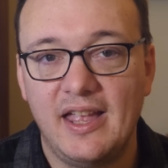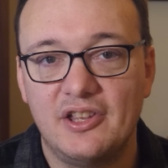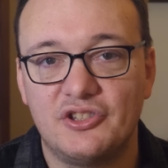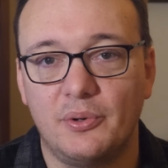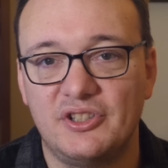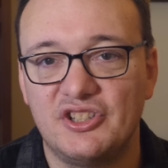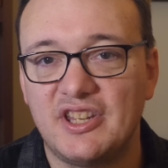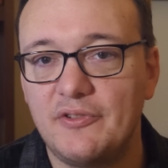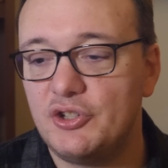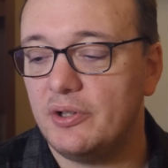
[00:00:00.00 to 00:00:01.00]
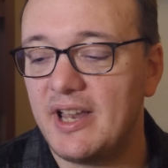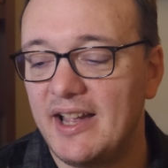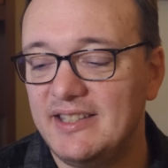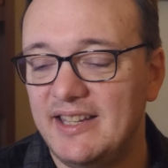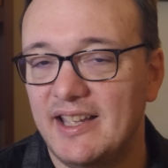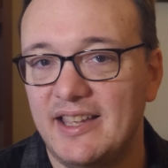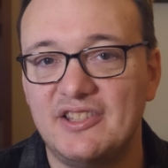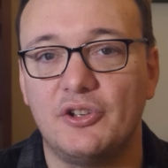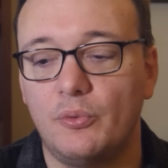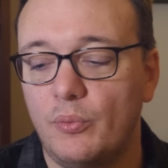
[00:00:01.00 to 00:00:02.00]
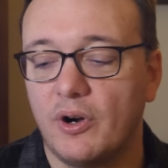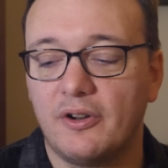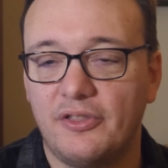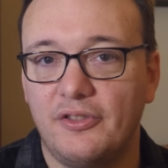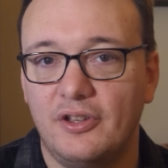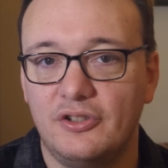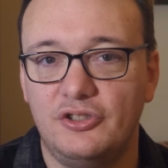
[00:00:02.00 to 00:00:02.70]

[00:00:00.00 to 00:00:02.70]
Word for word: So it just gives you an idea is it worth